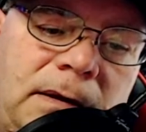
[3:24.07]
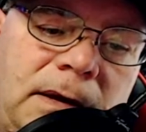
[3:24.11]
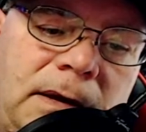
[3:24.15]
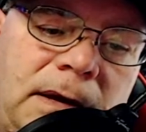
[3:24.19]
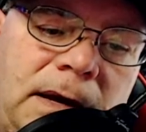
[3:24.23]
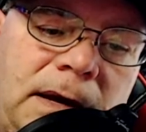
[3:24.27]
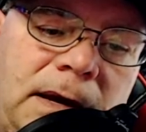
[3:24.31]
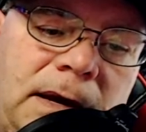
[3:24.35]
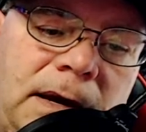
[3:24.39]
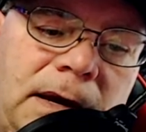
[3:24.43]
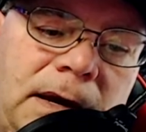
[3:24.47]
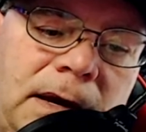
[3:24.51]

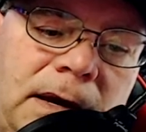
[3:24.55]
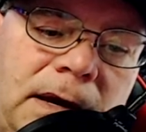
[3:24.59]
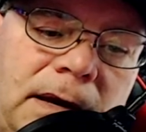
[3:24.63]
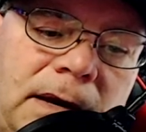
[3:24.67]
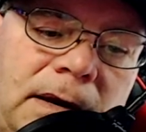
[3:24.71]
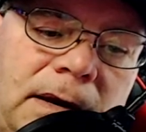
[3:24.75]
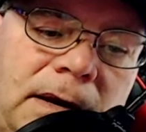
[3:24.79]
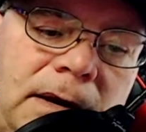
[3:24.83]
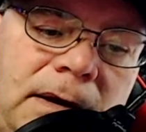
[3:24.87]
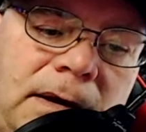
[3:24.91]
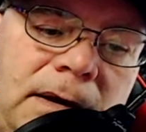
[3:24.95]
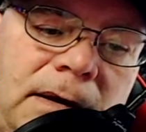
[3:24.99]

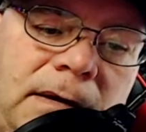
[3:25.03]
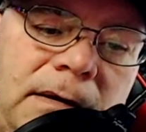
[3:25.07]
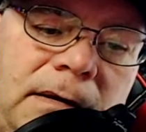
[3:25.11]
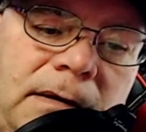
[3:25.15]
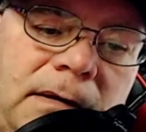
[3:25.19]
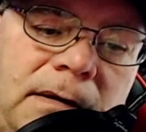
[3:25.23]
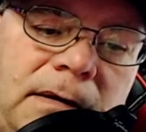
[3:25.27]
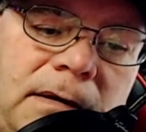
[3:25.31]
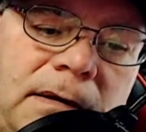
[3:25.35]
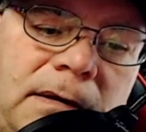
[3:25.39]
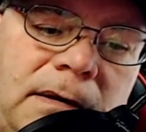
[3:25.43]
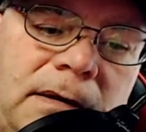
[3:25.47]
and
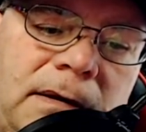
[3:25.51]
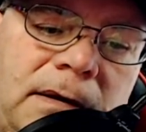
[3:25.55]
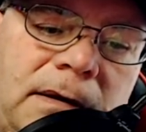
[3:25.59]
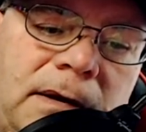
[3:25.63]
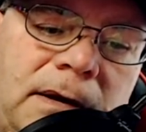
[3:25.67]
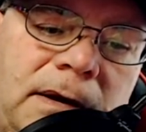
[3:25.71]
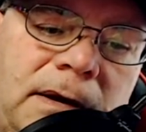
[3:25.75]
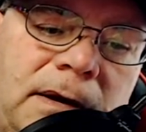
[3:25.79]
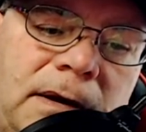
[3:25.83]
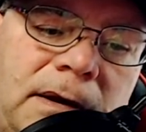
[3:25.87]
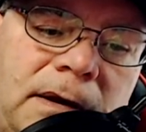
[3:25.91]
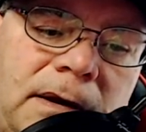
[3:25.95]

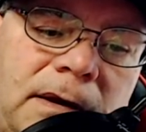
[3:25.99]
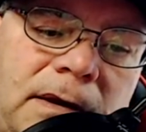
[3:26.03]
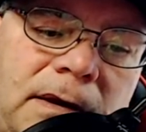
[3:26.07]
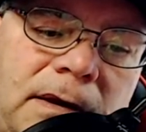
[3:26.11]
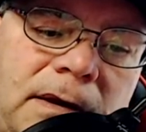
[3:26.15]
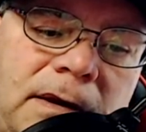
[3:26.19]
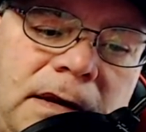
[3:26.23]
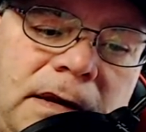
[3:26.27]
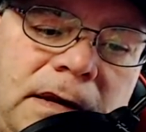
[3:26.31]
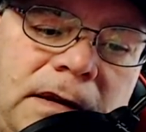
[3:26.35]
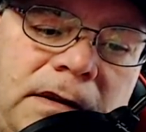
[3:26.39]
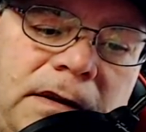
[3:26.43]
the
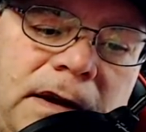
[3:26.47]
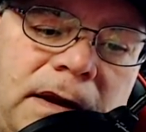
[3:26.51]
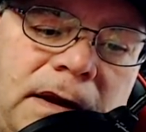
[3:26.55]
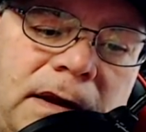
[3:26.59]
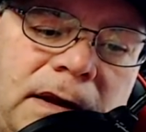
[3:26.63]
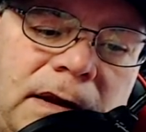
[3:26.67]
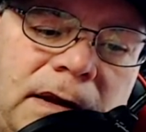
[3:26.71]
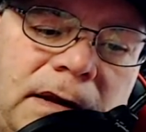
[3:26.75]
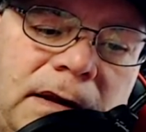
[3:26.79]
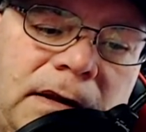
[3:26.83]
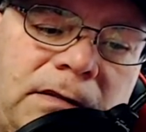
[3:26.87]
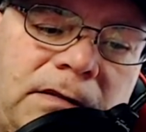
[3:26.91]

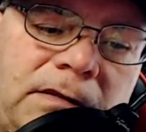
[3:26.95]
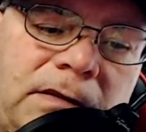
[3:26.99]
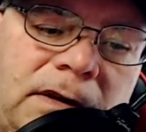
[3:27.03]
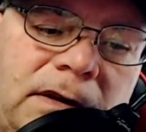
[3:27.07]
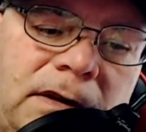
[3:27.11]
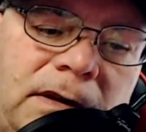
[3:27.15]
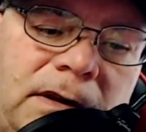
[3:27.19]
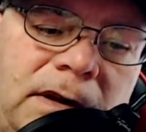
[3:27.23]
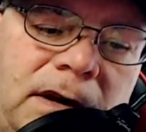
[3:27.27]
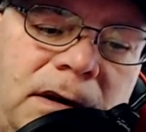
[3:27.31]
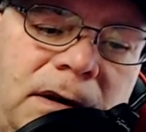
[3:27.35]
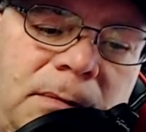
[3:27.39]
detailing. It's a
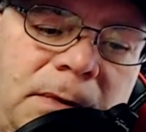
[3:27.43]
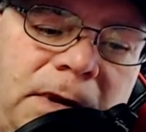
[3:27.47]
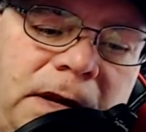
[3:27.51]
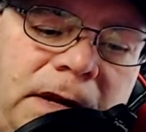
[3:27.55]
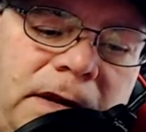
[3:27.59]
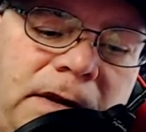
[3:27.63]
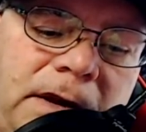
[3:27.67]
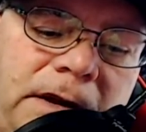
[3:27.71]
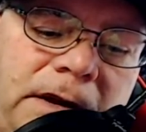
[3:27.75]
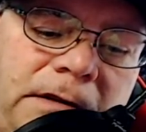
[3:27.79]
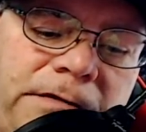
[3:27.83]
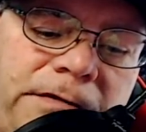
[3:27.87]
little bit
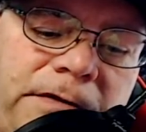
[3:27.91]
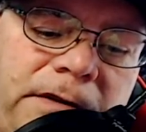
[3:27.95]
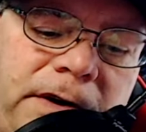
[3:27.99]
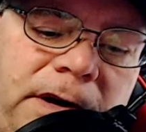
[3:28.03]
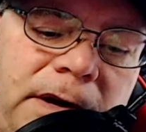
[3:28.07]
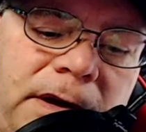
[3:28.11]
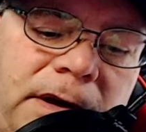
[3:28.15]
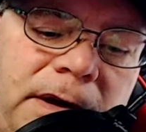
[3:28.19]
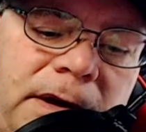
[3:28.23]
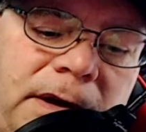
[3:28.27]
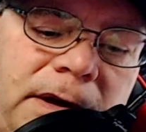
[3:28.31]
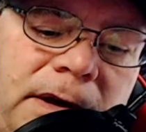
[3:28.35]

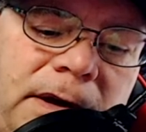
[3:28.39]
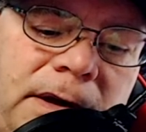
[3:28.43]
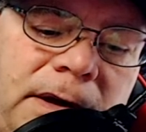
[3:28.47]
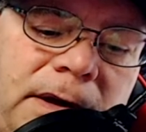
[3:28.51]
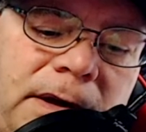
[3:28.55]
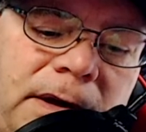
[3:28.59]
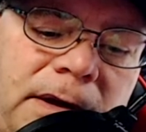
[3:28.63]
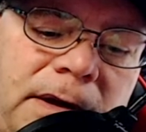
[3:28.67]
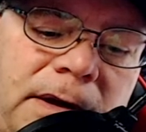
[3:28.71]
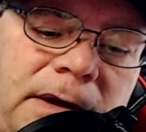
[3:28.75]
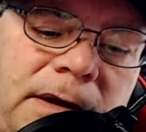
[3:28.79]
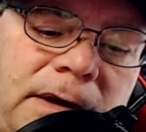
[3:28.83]
different,
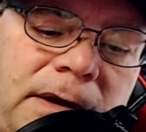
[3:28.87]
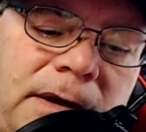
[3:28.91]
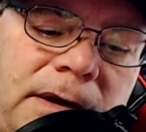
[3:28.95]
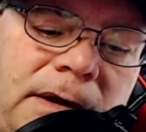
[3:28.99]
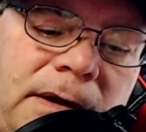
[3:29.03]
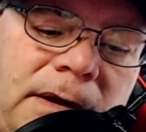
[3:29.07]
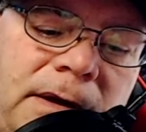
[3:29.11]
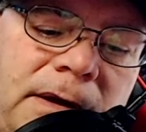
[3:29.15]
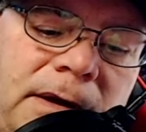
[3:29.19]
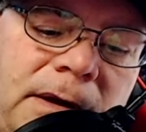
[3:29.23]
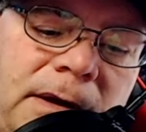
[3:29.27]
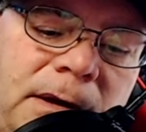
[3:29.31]

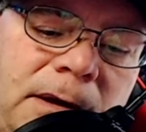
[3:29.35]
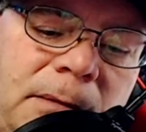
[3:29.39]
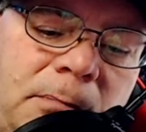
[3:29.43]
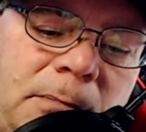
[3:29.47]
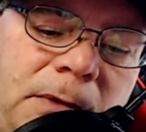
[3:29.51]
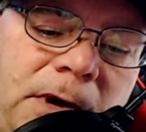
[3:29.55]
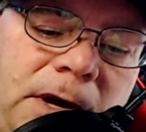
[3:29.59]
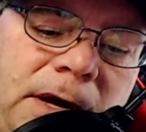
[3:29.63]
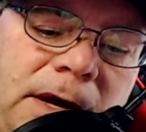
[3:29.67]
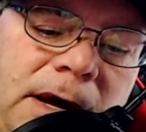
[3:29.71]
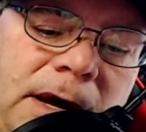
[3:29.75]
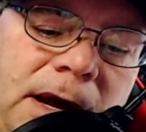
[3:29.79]

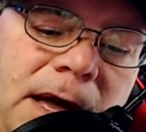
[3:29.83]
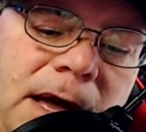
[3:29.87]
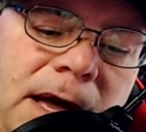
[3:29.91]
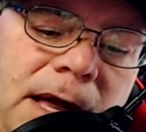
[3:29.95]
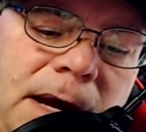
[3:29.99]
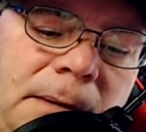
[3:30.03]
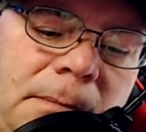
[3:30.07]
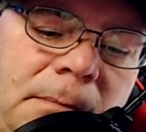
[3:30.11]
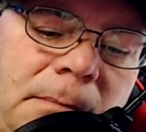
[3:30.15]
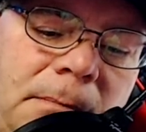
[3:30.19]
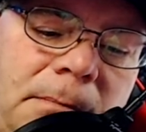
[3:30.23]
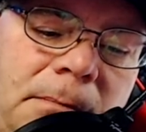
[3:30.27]
but not
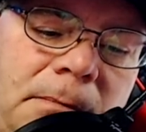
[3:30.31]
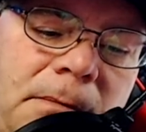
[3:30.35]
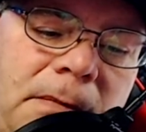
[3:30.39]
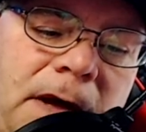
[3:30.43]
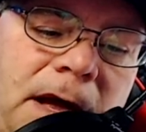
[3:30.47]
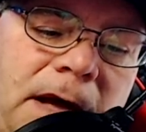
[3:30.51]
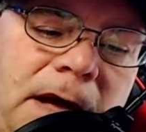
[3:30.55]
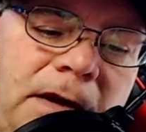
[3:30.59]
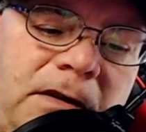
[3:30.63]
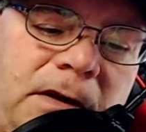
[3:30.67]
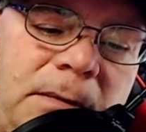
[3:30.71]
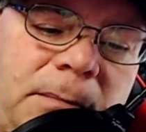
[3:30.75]

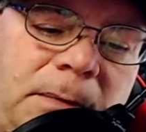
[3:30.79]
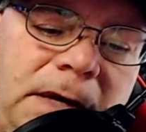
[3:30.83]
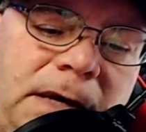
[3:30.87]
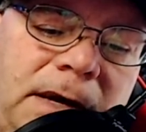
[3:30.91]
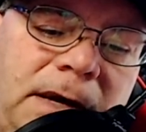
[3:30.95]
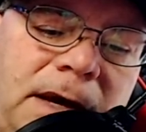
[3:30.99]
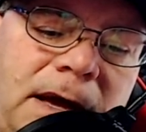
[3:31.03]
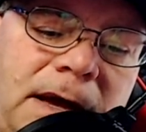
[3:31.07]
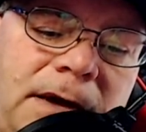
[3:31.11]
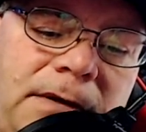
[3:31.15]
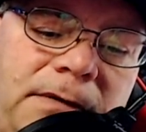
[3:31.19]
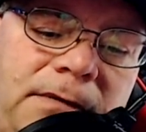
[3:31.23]
much. I mean,
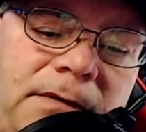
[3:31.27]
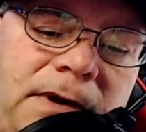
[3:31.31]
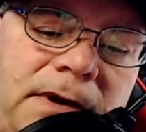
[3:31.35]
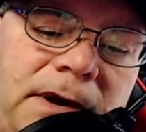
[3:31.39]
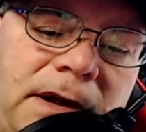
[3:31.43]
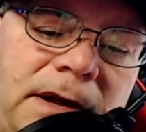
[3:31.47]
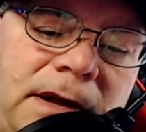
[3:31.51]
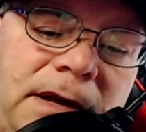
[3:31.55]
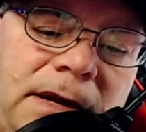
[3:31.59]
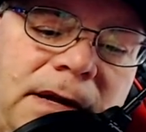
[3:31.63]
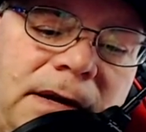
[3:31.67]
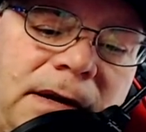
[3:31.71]
not
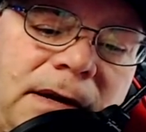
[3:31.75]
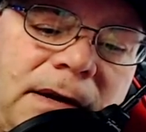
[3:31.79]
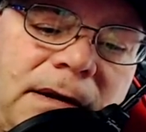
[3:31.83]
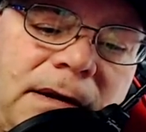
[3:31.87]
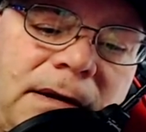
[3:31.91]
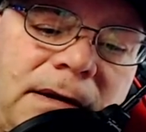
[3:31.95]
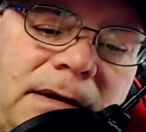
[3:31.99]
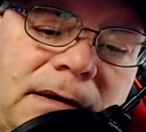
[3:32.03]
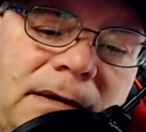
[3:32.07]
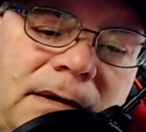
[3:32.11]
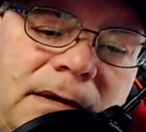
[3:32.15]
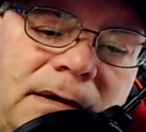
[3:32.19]
really
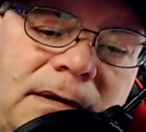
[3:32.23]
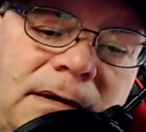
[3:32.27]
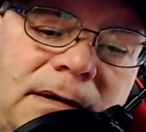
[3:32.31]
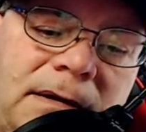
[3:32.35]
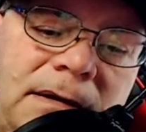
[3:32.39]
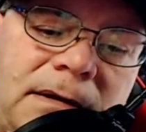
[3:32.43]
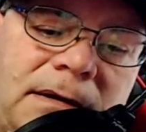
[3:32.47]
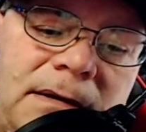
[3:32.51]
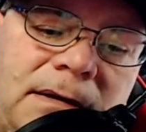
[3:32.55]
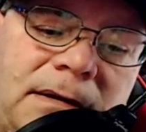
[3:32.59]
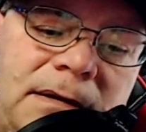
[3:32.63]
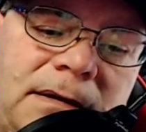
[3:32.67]

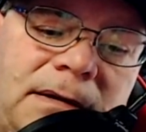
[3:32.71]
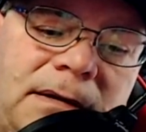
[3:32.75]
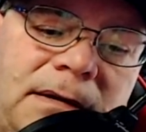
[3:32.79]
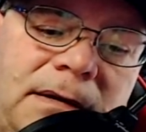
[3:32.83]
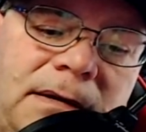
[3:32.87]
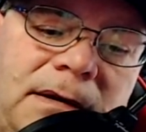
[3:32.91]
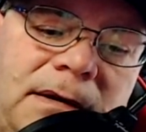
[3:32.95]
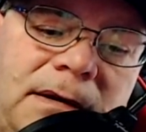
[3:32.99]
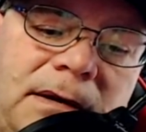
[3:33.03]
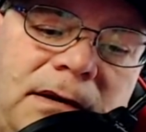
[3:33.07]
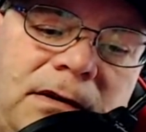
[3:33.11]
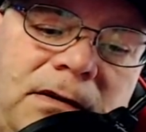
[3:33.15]

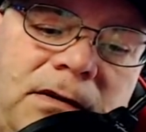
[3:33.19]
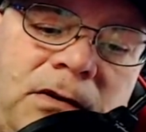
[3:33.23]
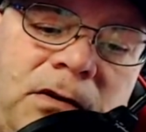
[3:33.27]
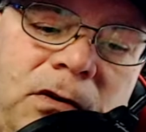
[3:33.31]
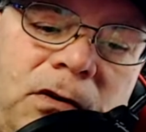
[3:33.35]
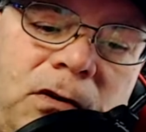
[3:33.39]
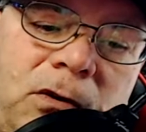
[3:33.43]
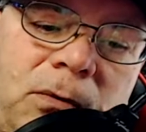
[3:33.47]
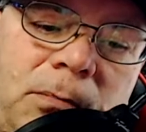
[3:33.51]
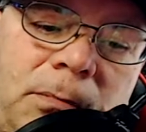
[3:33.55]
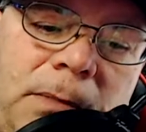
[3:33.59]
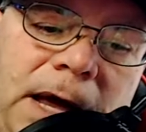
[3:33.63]

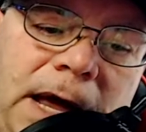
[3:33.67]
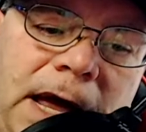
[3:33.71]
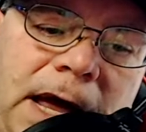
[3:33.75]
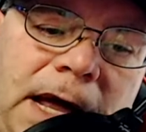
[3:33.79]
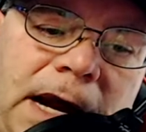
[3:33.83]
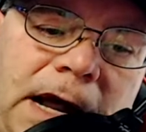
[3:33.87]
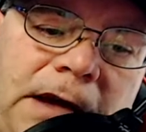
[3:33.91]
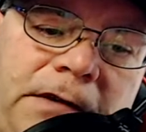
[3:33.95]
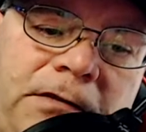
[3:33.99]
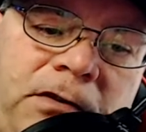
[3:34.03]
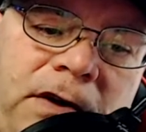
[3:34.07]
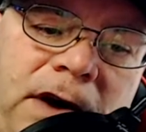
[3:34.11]
too bad.
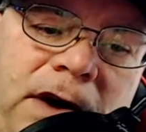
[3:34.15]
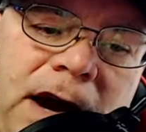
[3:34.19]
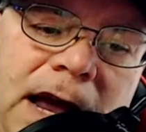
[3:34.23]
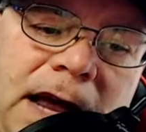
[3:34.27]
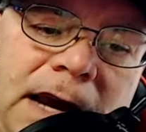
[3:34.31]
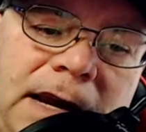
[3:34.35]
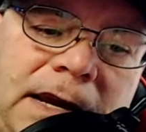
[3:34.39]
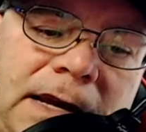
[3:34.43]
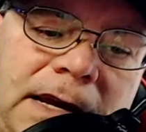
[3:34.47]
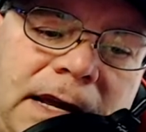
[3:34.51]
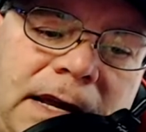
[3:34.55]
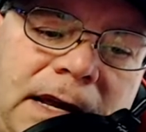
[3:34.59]
I've tried
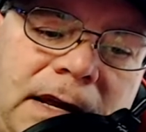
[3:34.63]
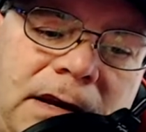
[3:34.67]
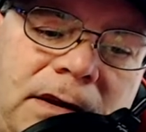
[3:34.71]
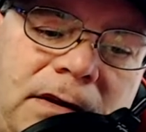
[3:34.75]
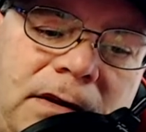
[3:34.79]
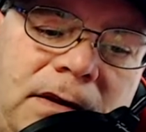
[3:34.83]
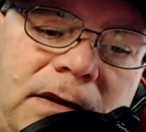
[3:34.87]
to get